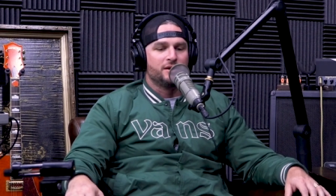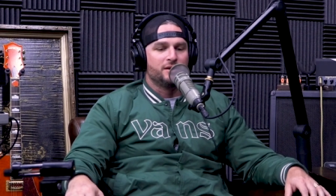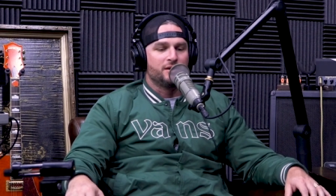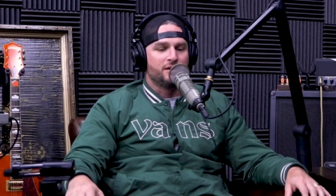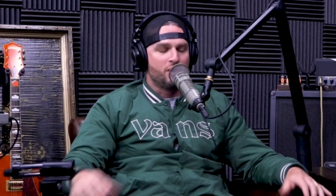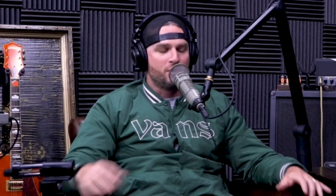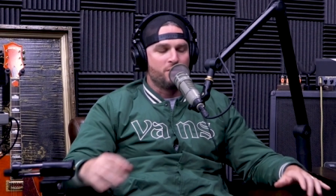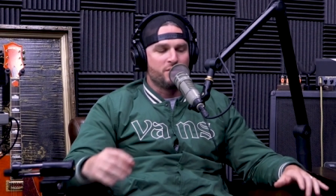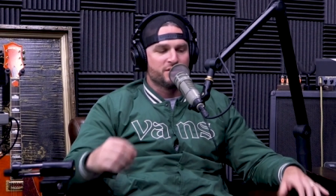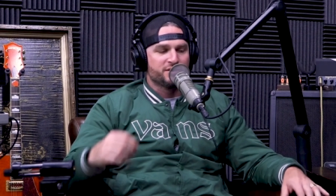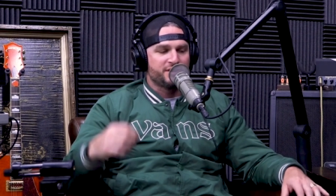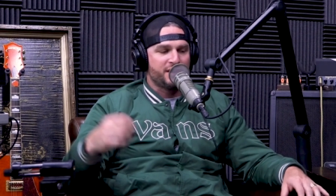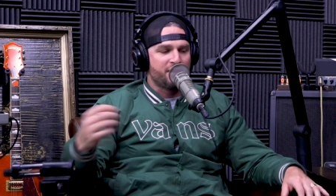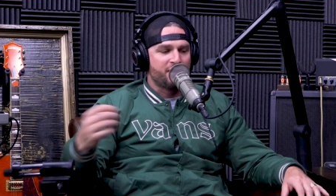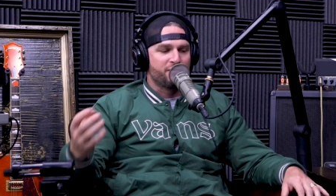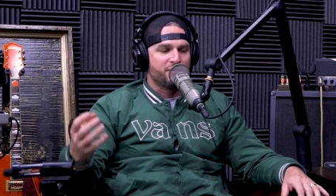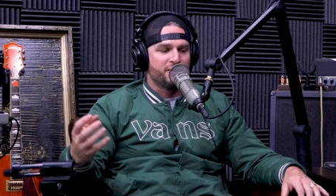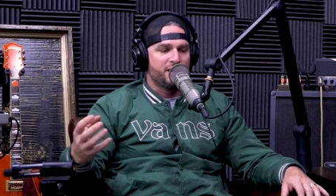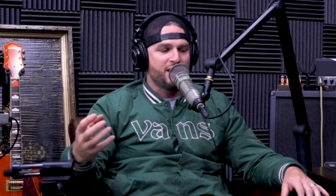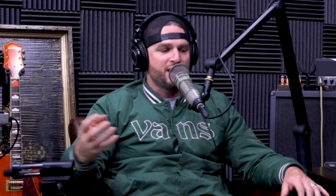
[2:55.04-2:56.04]
almost
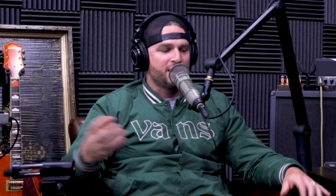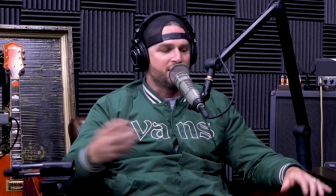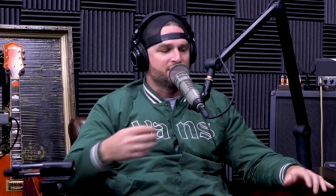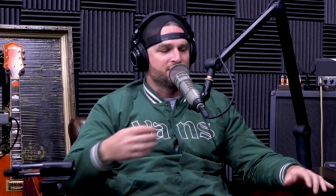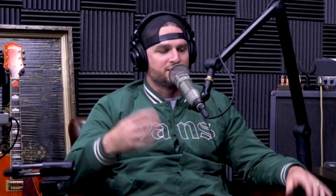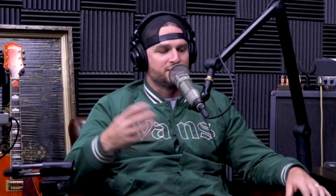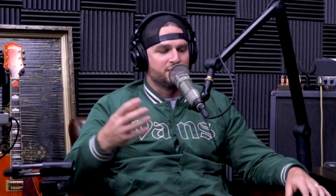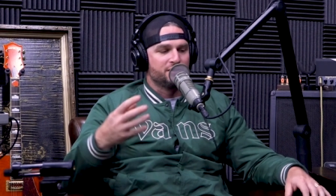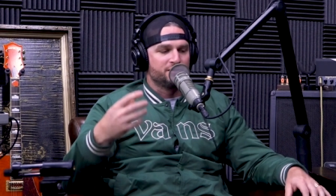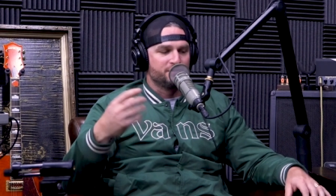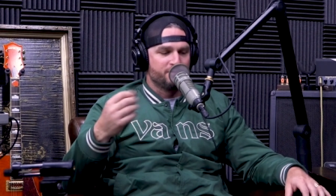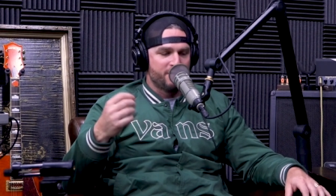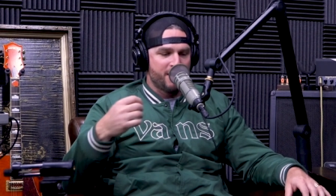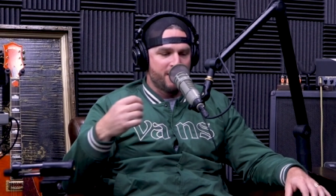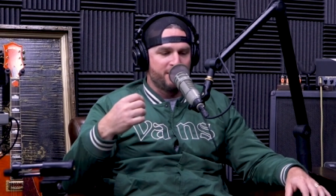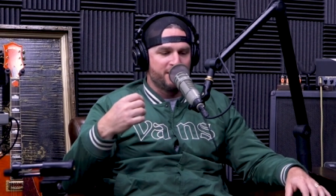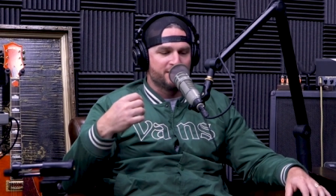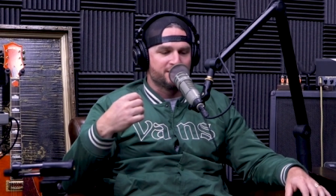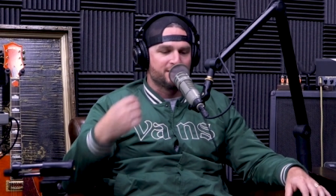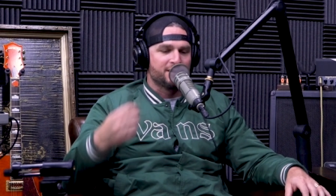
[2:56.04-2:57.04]
every day. And so
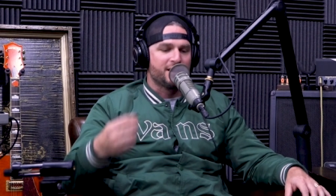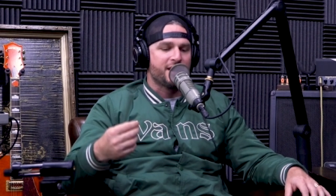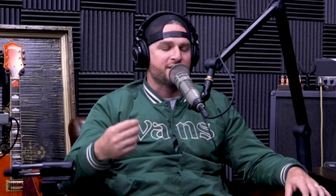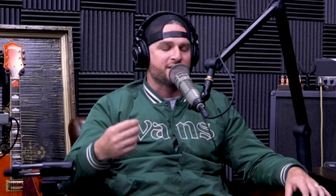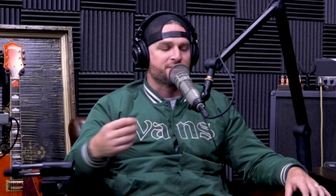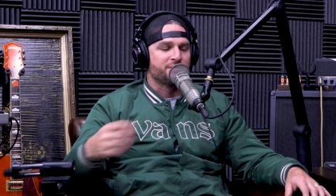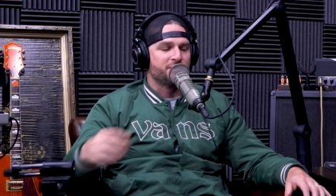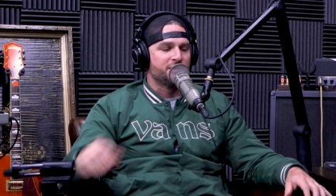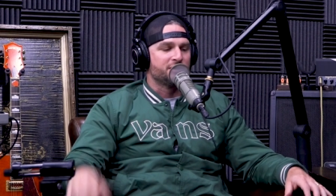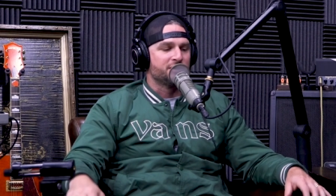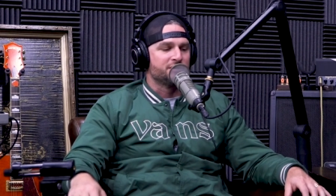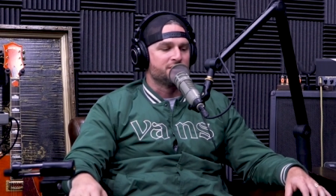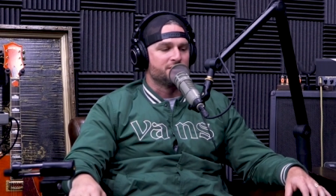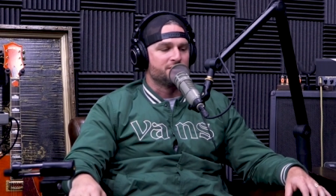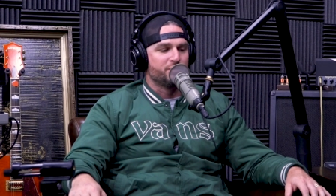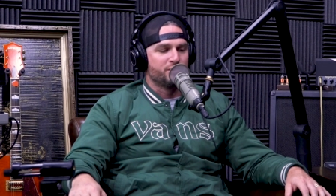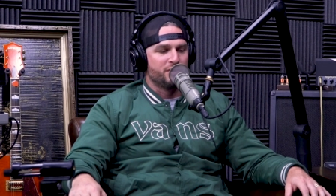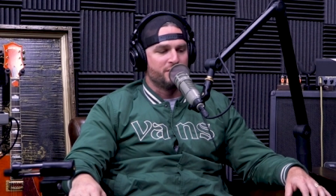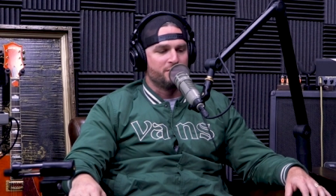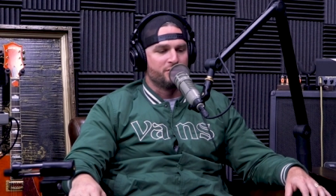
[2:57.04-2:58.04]
maybe it's less because you're
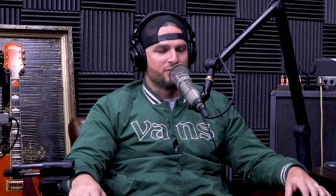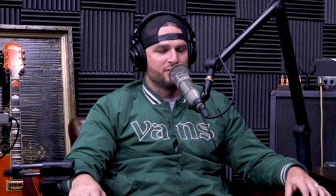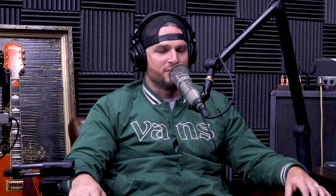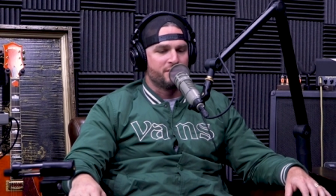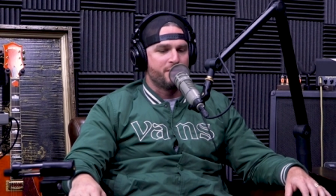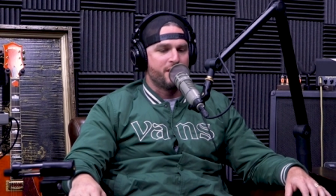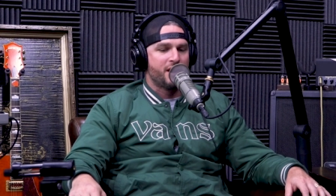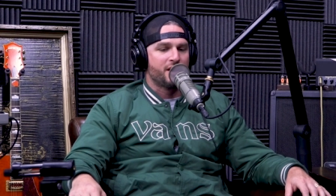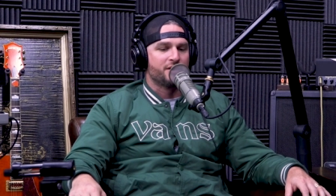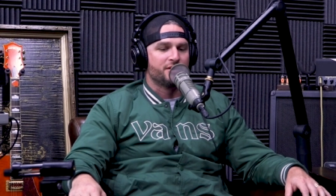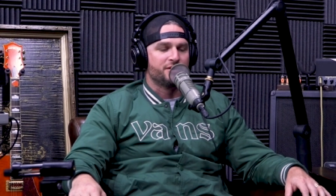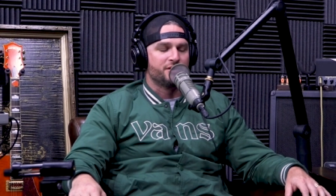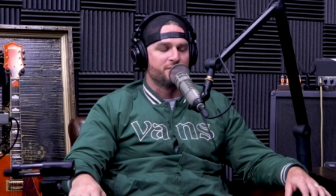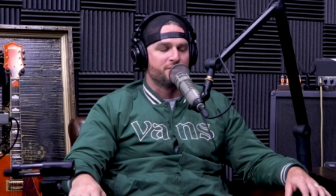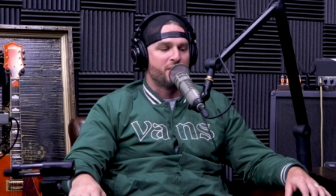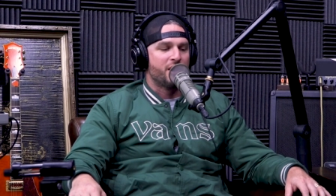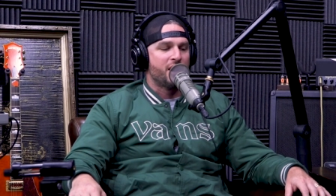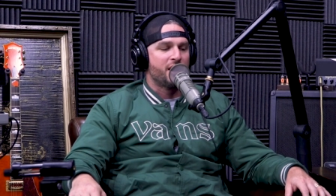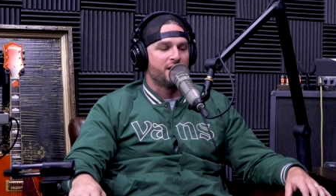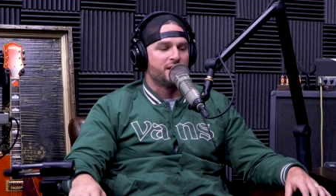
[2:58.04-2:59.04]
putting more demand on your
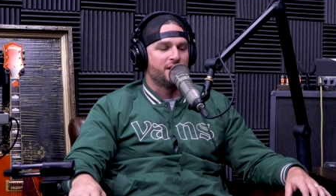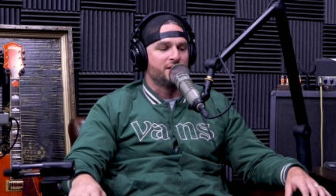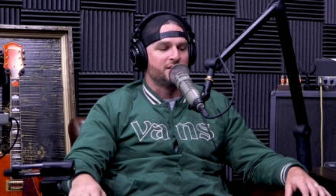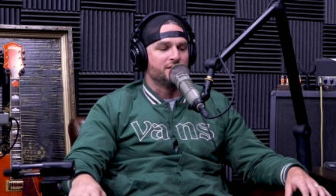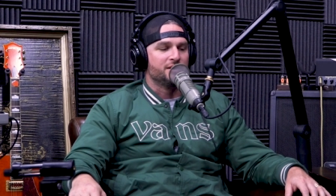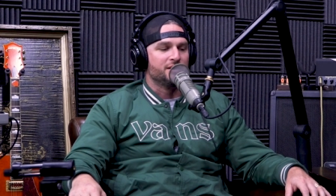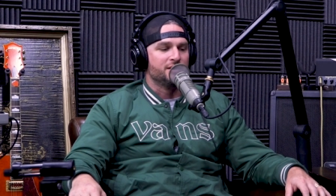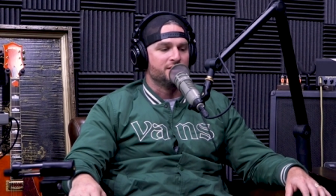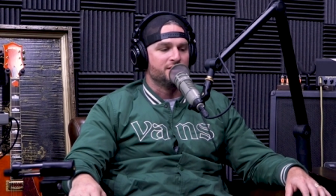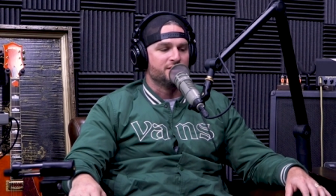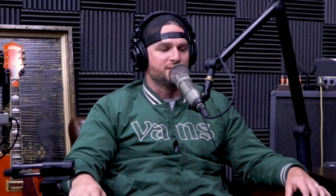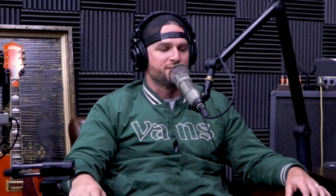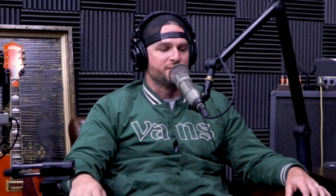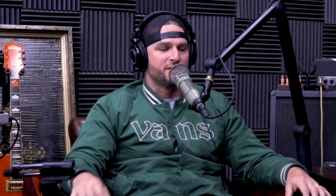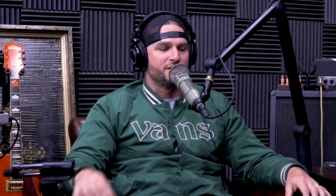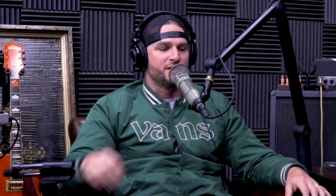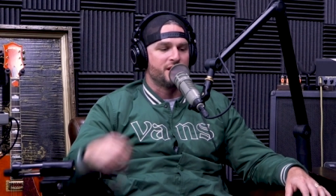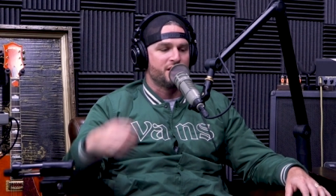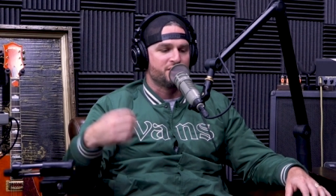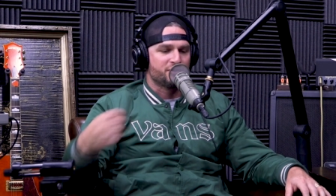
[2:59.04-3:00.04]
body in these
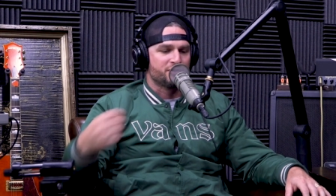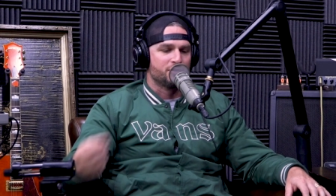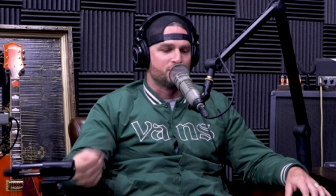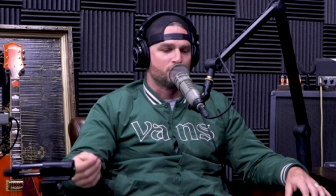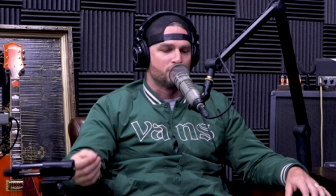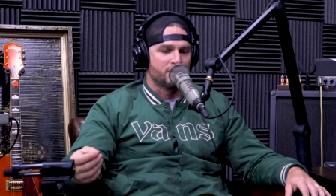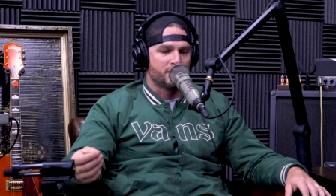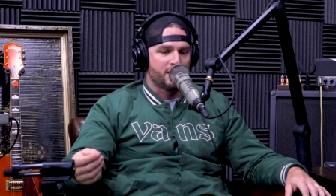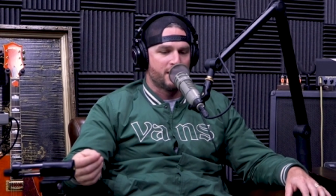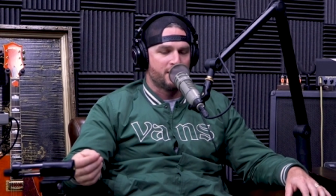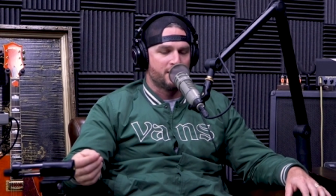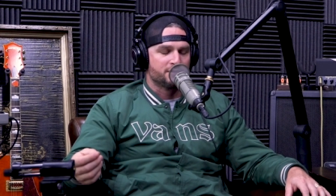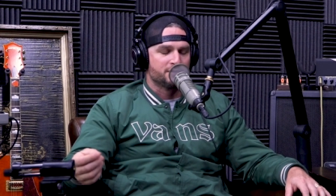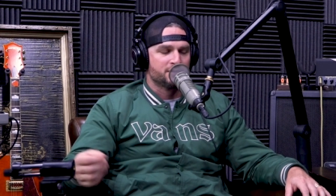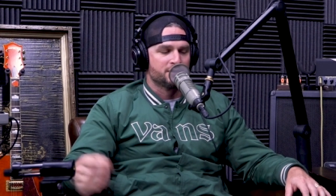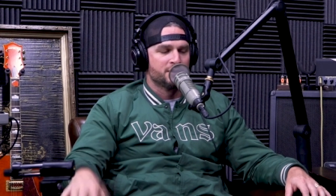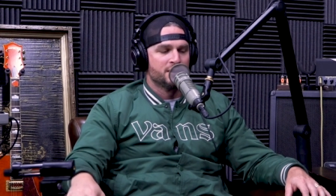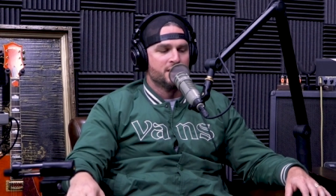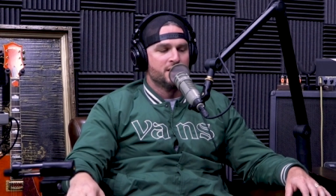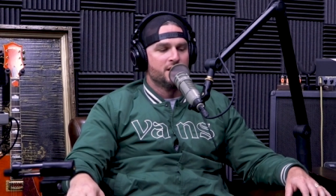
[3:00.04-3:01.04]
foundational
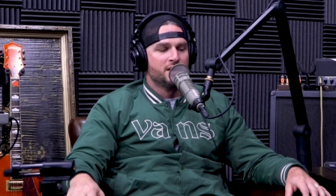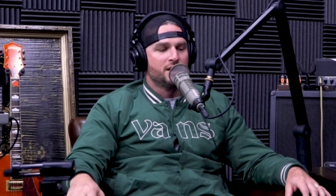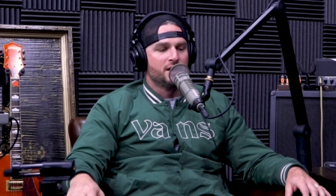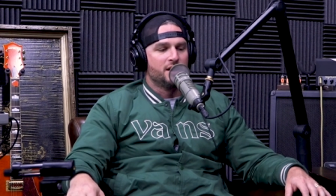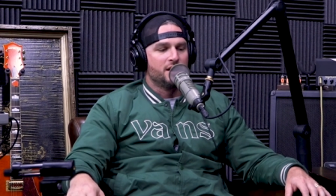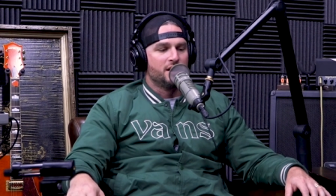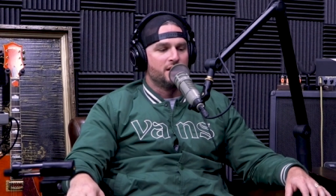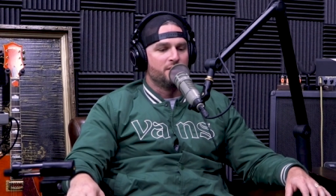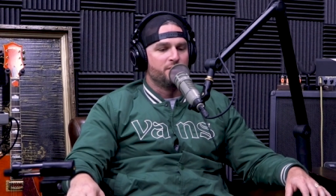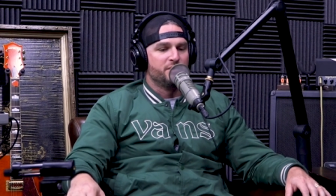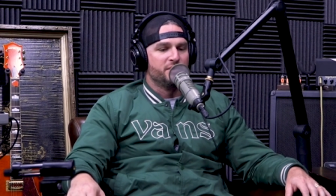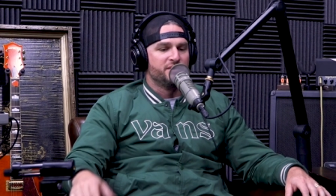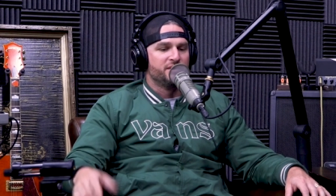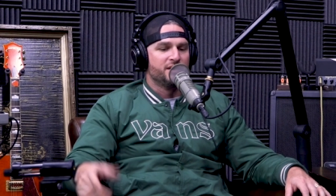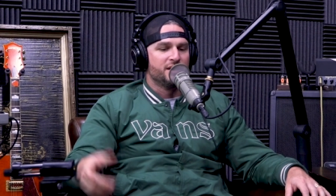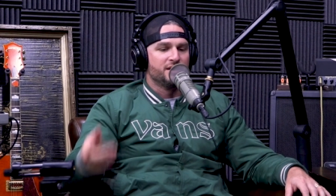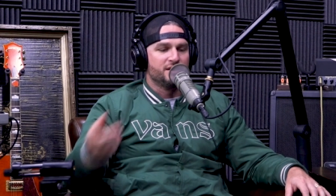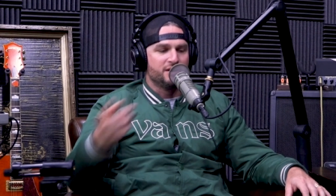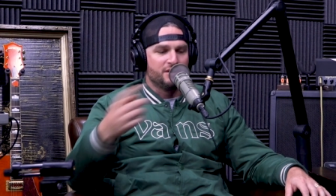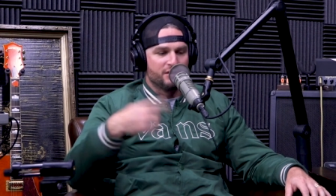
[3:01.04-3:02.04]
workouts. But
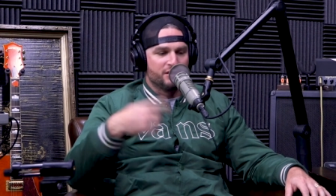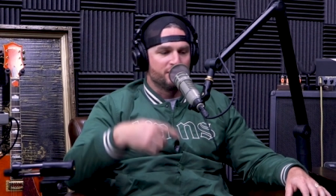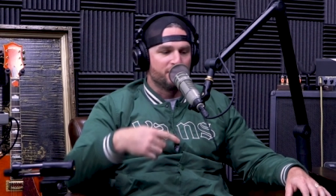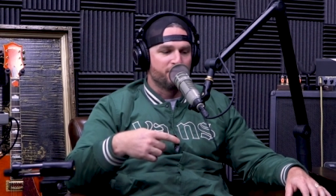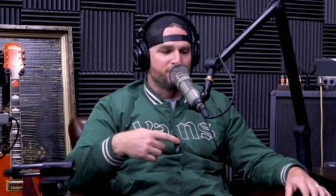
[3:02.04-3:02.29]
then, you know, the